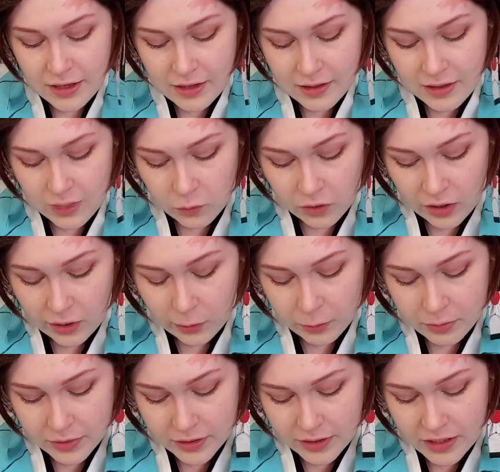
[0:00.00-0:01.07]
that will
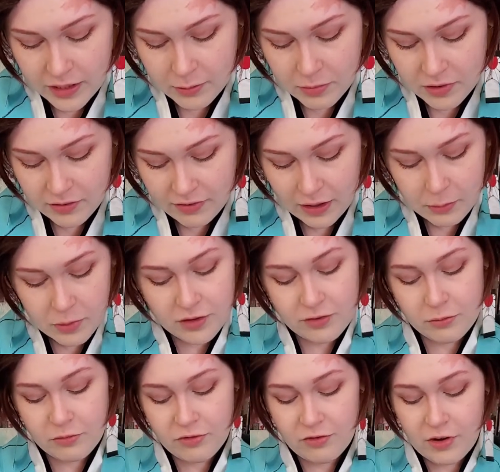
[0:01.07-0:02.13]
help keep the fabric
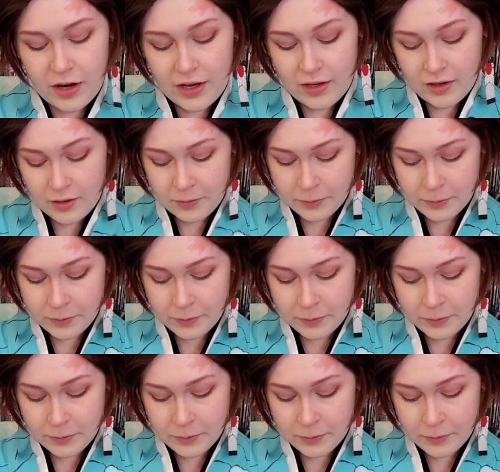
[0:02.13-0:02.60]
from fraying.